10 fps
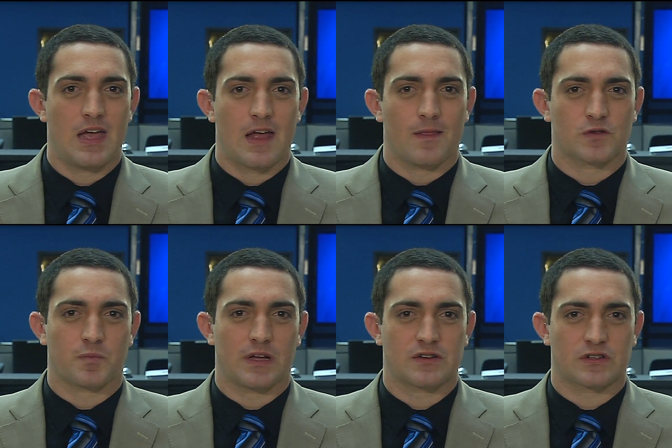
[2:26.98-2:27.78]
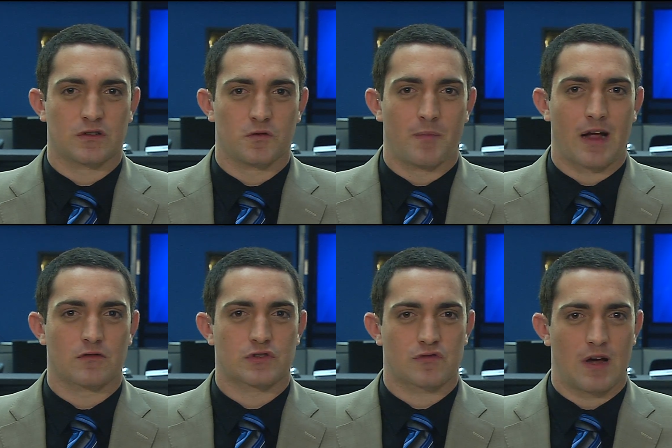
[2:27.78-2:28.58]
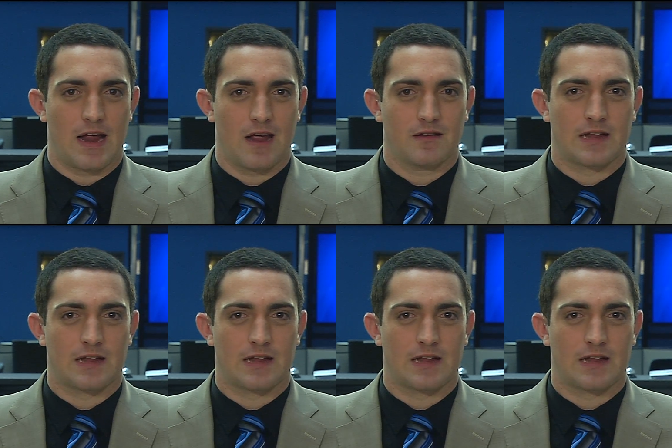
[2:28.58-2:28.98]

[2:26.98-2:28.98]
And those players include Michael Strahan,